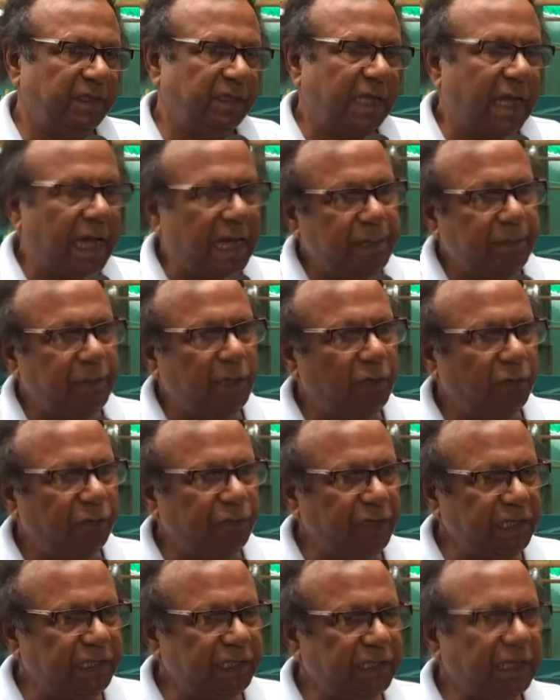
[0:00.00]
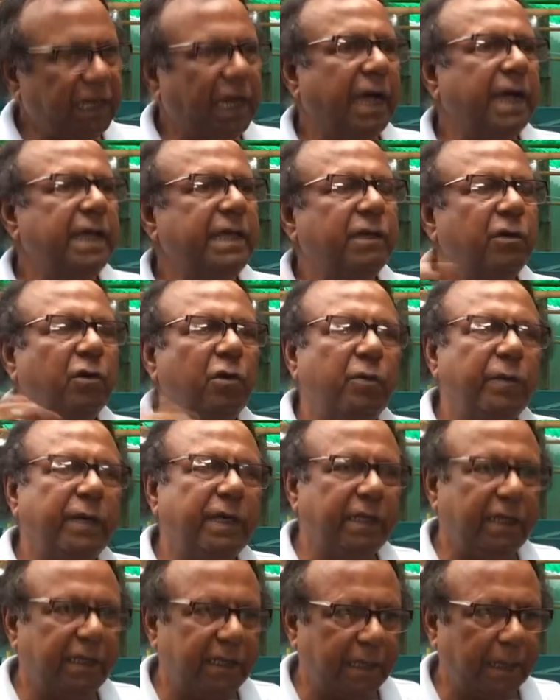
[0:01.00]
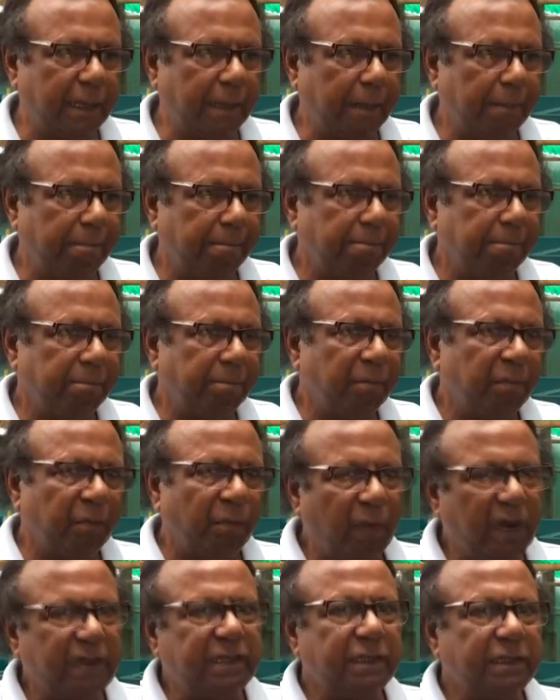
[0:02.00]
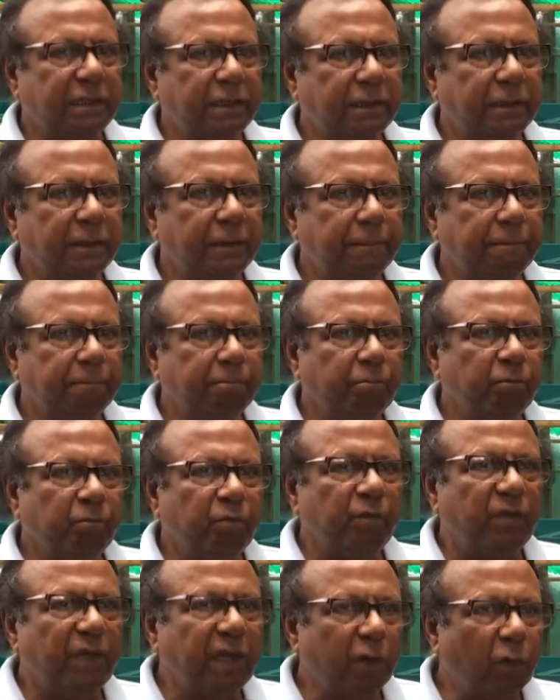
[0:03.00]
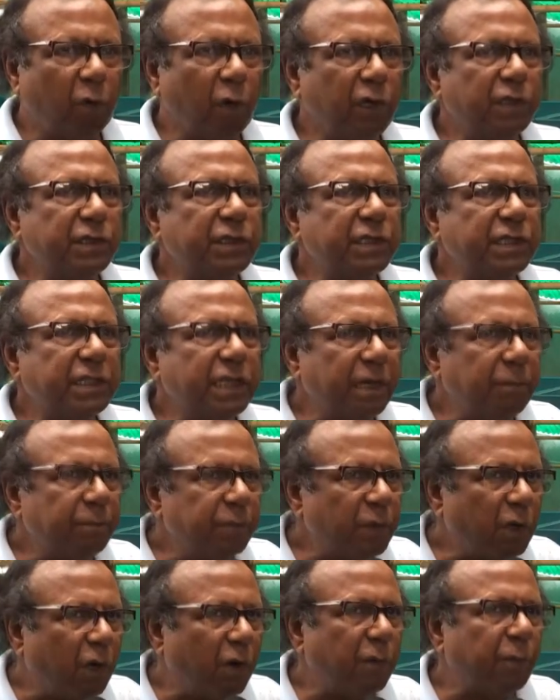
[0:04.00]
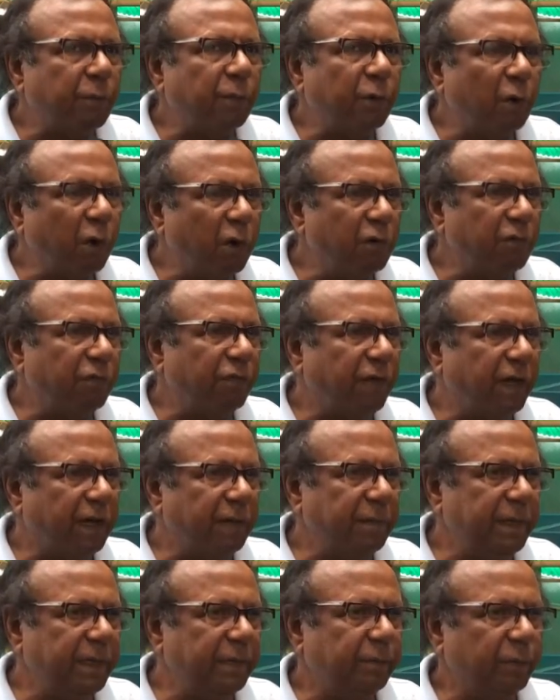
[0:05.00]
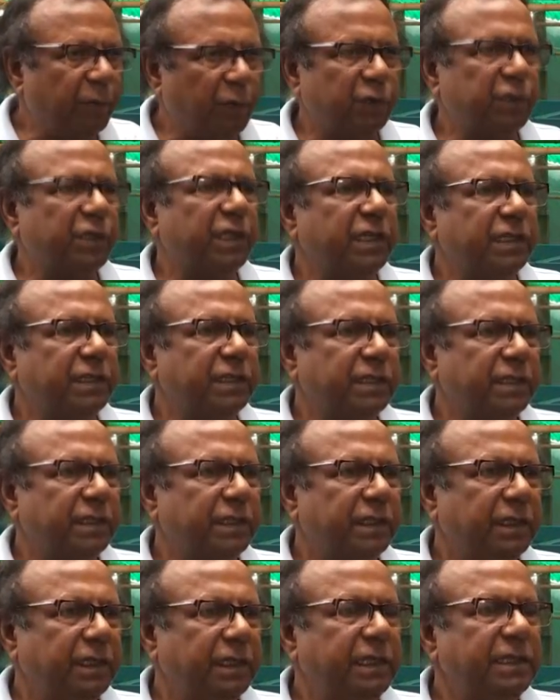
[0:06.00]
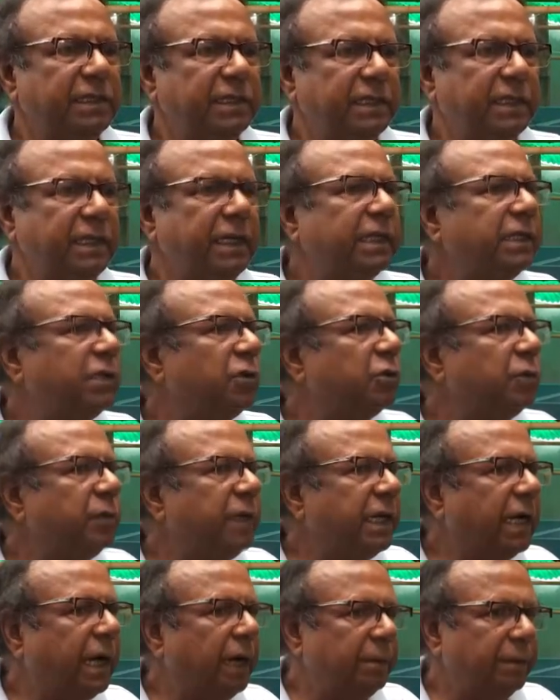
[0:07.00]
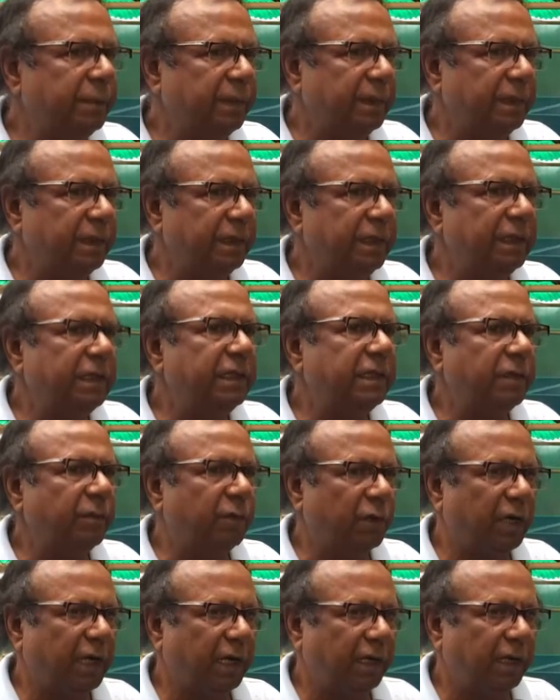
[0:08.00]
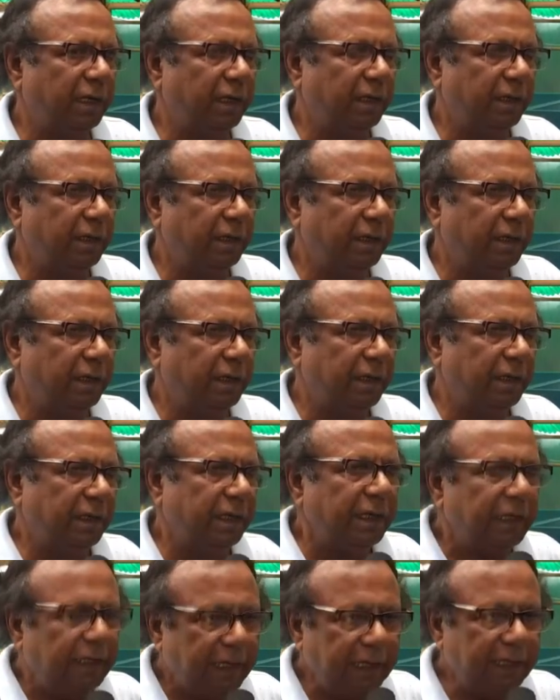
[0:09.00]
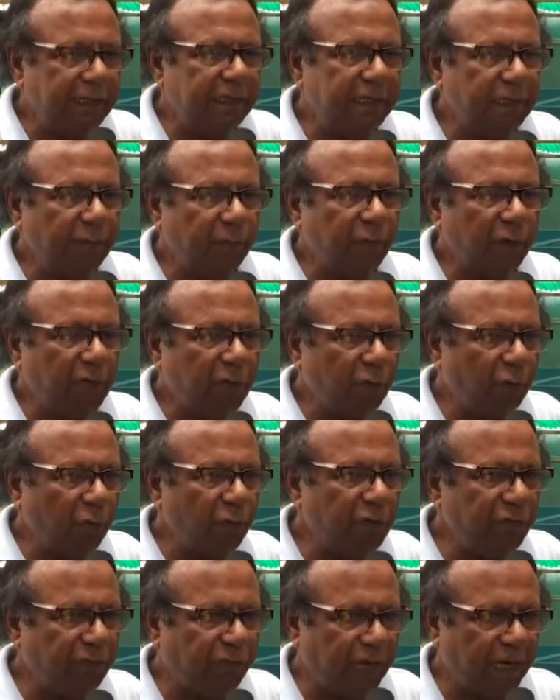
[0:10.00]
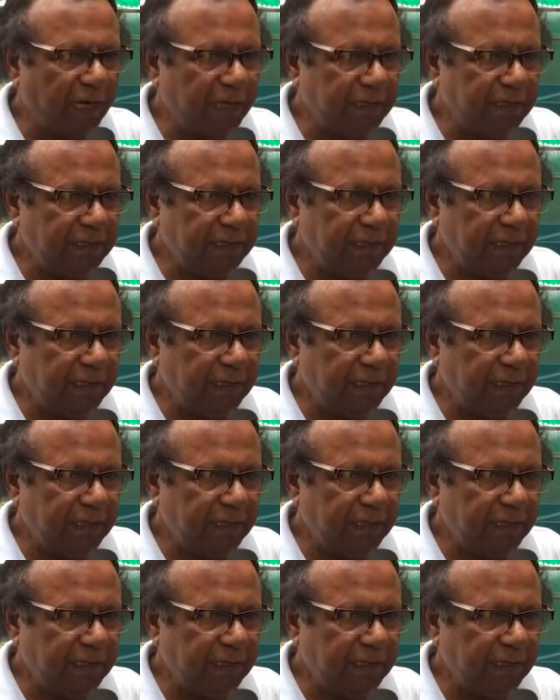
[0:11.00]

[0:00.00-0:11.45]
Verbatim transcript: high value fish, high economic return. But the concept of prawn farming process is yet to become in Tripura. In Tripura, we find